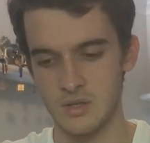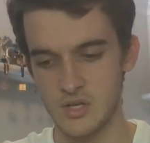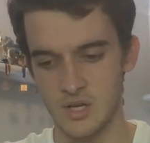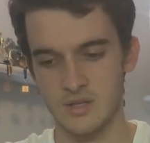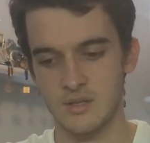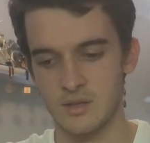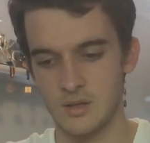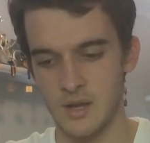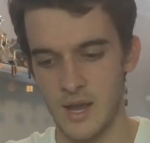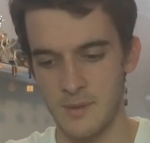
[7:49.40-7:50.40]

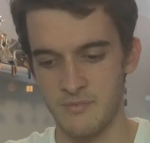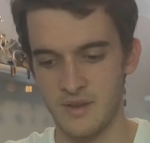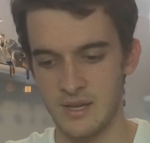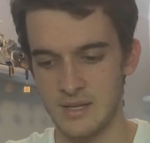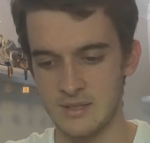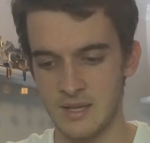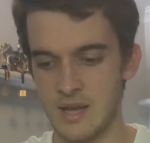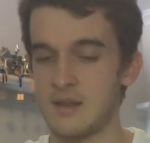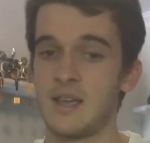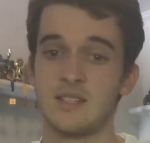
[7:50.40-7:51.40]
NMVs
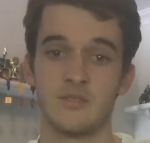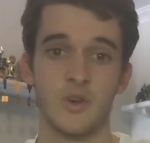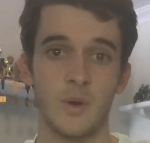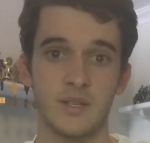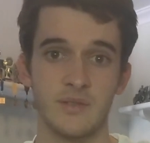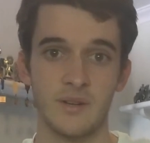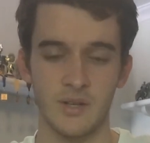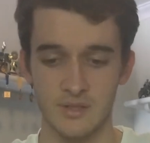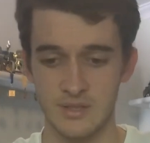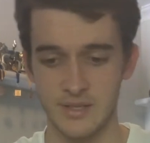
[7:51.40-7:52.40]
and I guess the requested
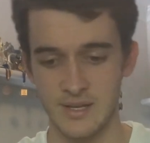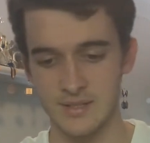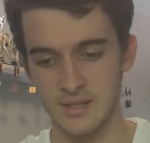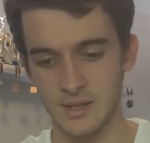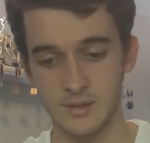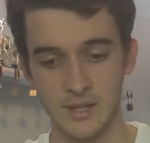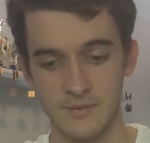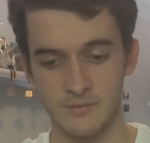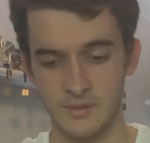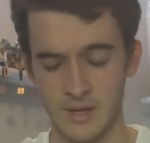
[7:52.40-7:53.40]
videos, the
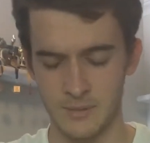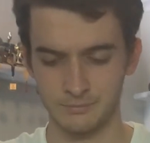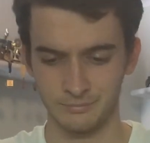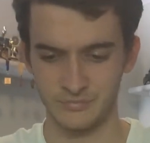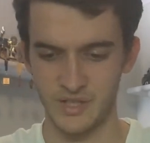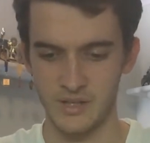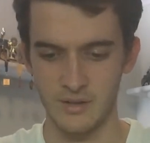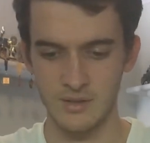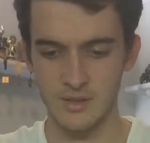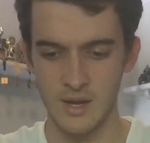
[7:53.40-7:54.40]
CSR
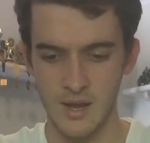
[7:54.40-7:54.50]
videos.